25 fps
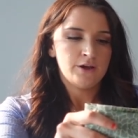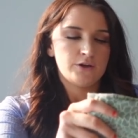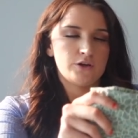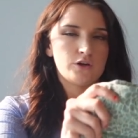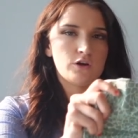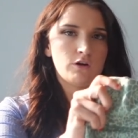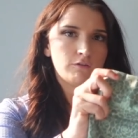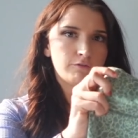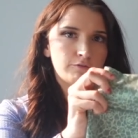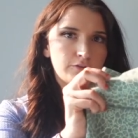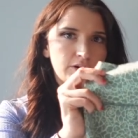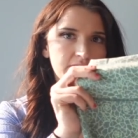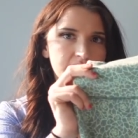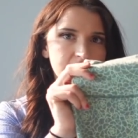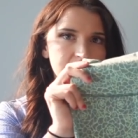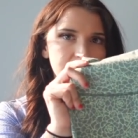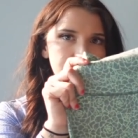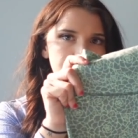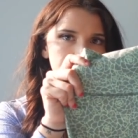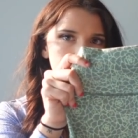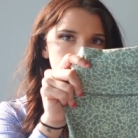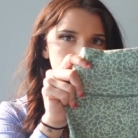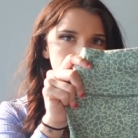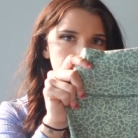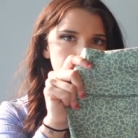No front
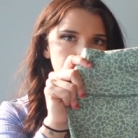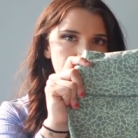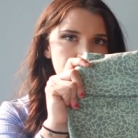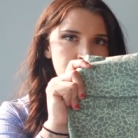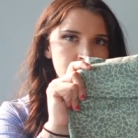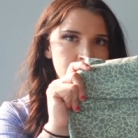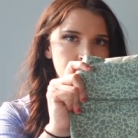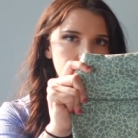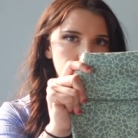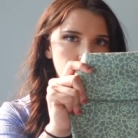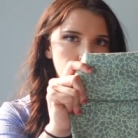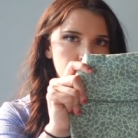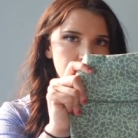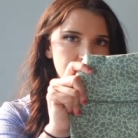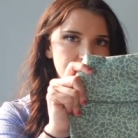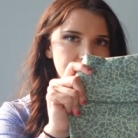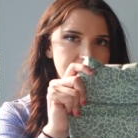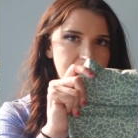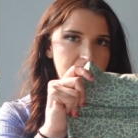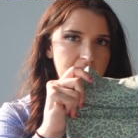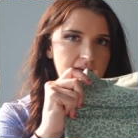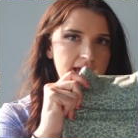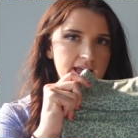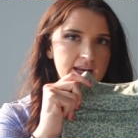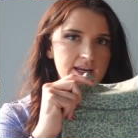seam, once
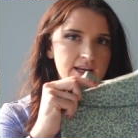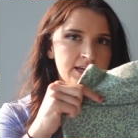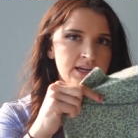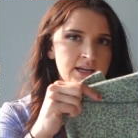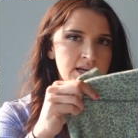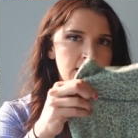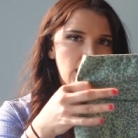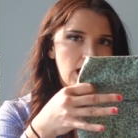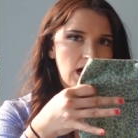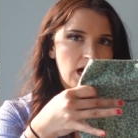again.